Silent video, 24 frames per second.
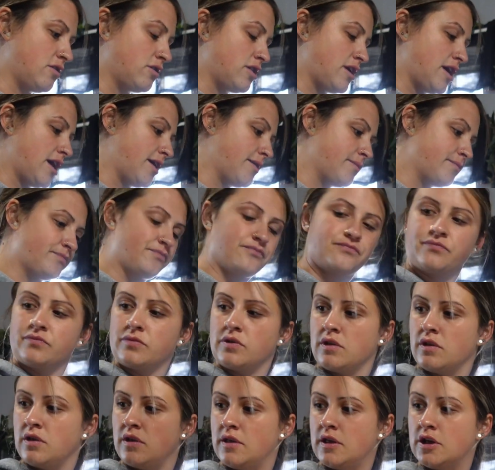
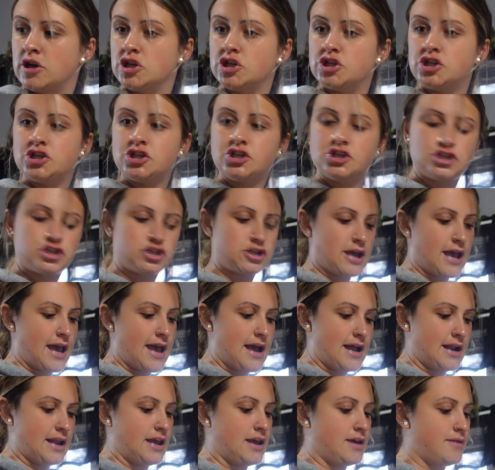Shh,
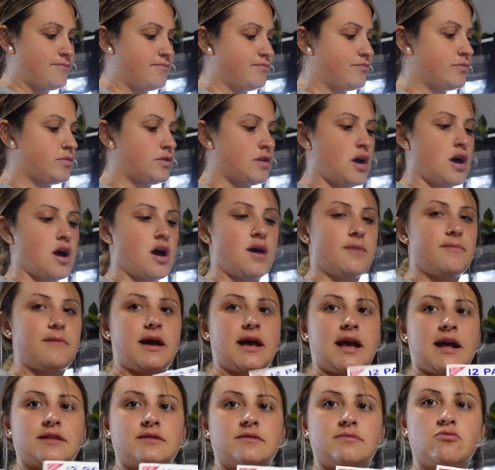Addie. Um, I
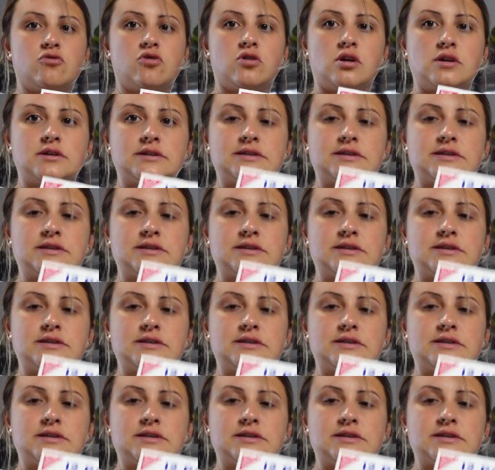got some more